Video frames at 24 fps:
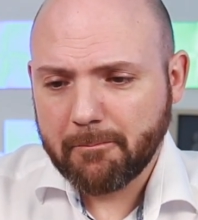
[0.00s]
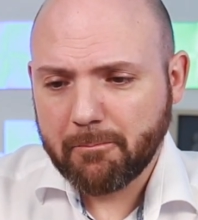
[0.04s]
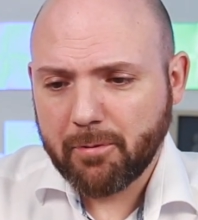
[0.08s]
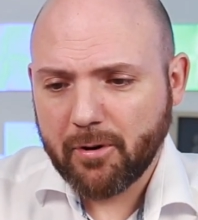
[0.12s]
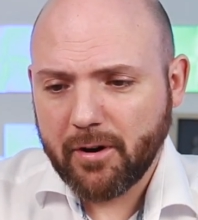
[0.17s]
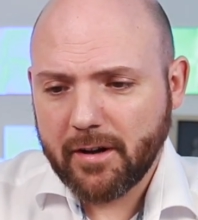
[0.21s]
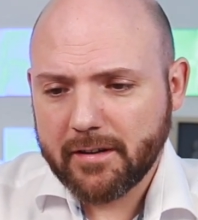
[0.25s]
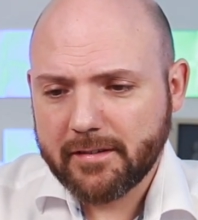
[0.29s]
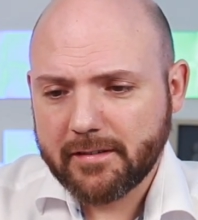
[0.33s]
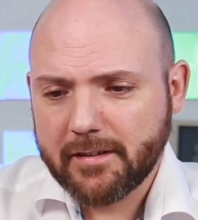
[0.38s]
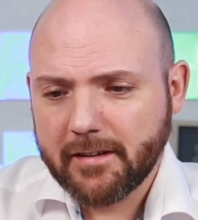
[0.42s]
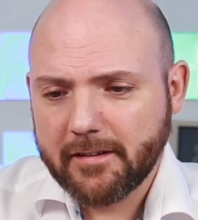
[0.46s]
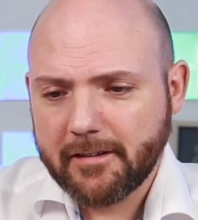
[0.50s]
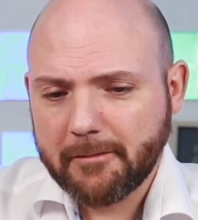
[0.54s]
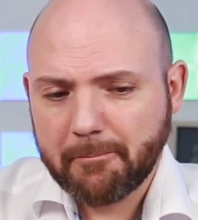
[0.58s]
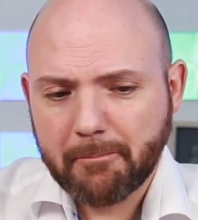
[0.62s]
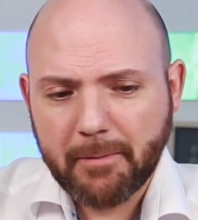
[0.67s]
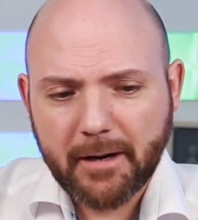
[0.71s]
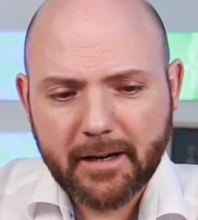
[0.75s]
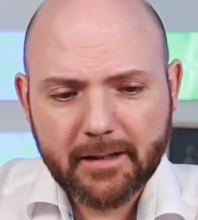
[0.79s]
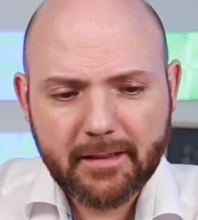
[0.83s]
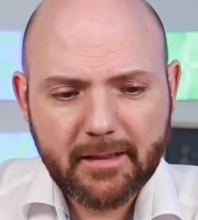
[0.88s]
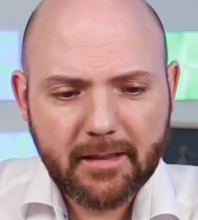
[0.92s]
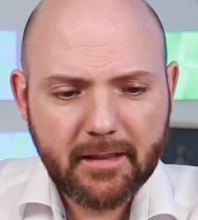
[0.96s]
press this
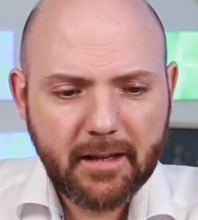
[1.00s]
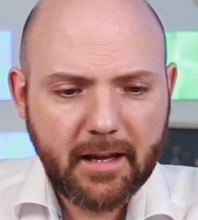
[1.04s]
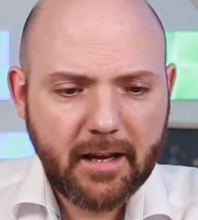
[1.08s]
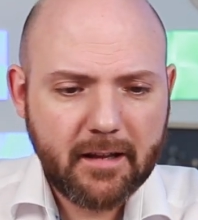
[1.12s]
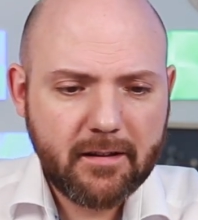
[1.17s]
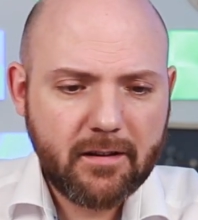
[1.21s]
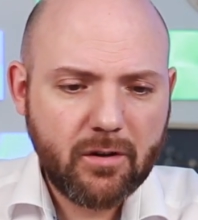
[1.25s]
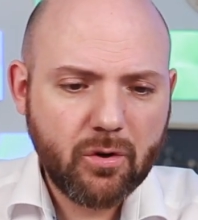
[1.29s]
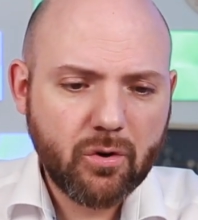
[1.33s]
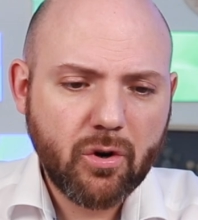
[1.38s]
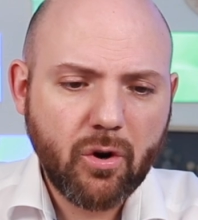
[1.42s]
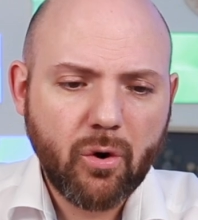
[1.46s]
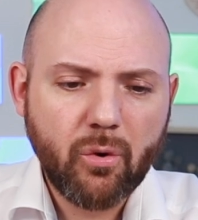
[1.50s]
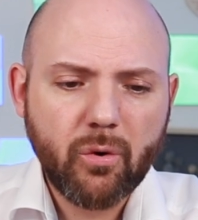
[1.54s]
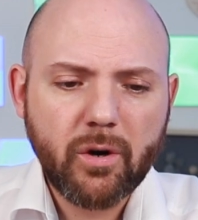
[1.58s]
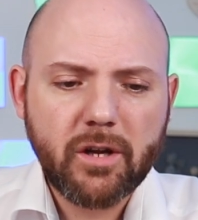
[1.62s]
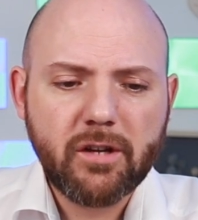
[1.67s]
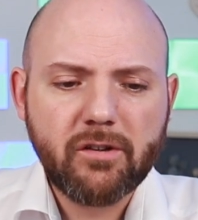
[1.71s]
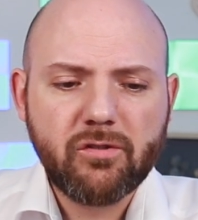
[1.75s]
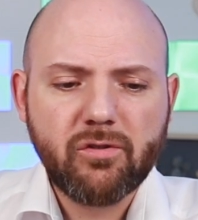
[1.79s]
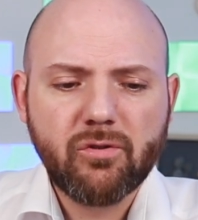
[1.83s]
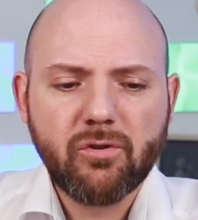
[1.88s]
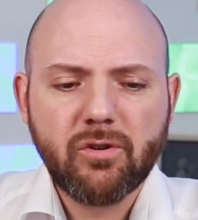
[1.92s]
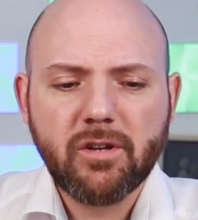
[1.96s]
button and you go
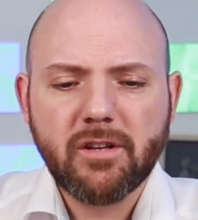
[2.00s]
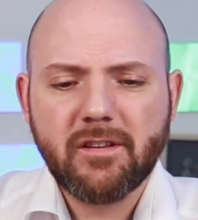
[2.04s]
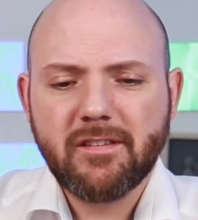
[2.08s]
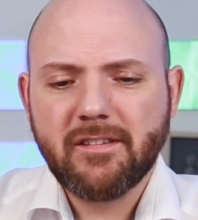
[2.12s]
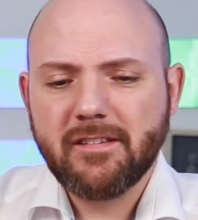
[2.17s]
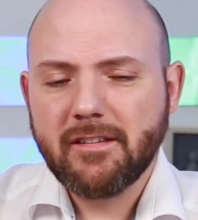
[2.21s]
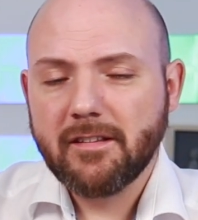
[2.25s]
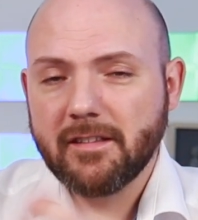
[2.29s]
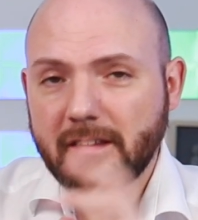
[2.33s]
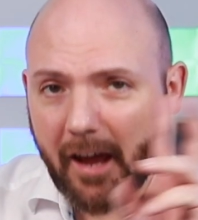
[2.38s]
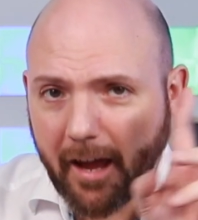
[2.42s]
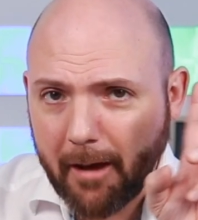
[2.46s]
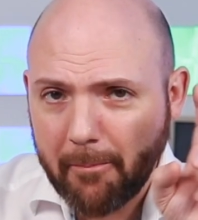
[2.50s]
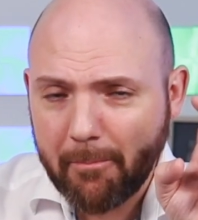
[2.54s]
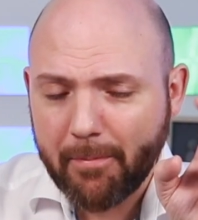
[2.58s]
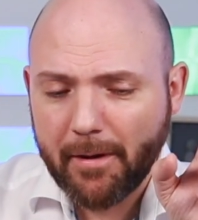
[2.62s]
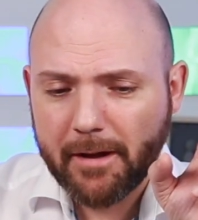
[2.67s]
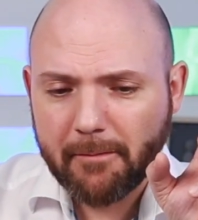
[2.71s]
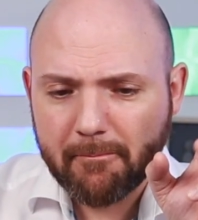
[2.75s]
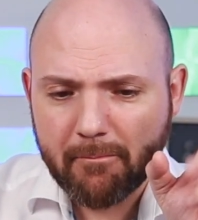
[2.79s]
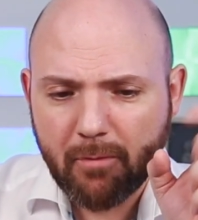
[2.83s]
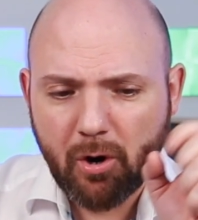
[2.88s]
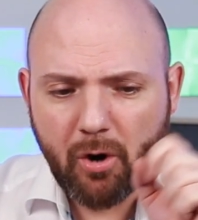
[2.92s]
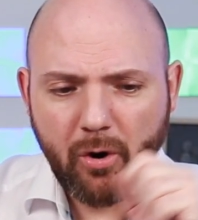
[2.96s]
into the
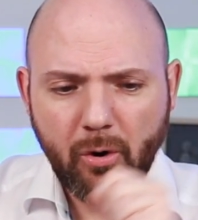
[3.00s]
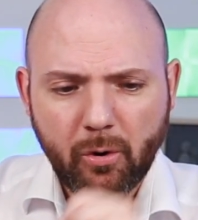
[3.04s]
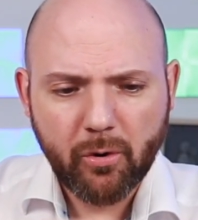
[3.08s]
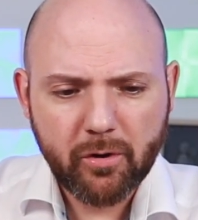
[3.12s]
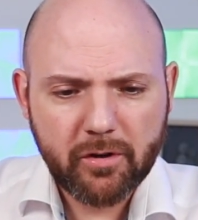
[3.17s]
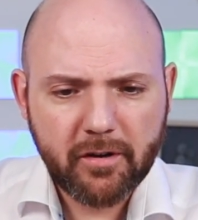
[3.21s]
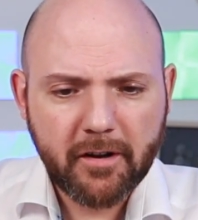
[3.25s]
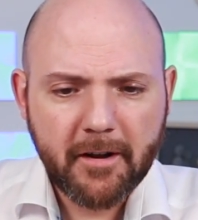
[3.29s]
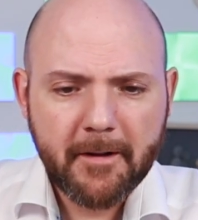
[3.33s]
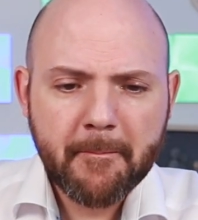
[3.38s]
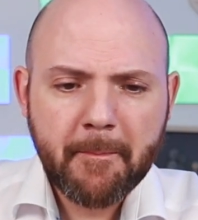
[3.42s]
tapping mode